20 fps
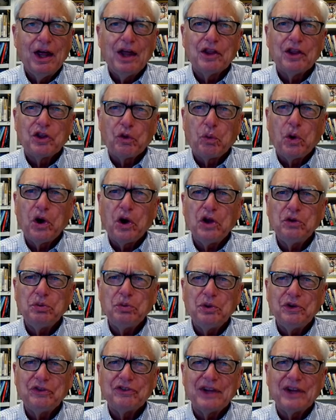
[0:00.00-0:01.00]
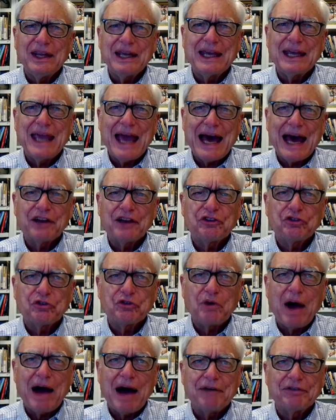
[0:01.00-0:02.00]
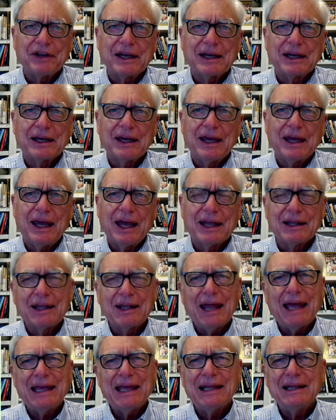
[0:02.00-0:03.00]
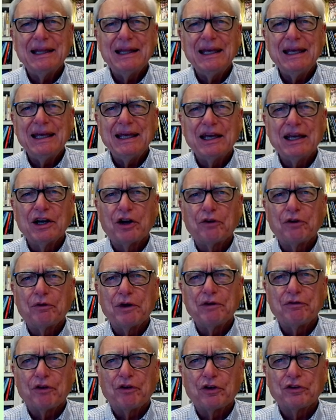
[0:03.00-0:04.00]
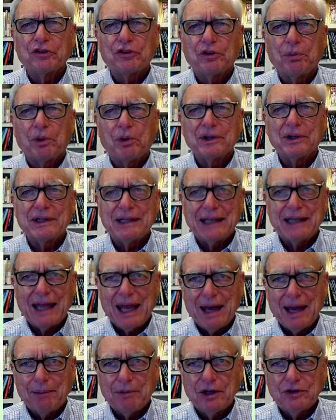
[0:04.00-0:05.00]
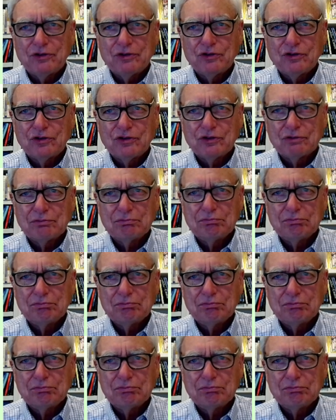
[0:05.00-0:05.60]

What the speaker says: the world will see catastrophic and likely irreversible damage.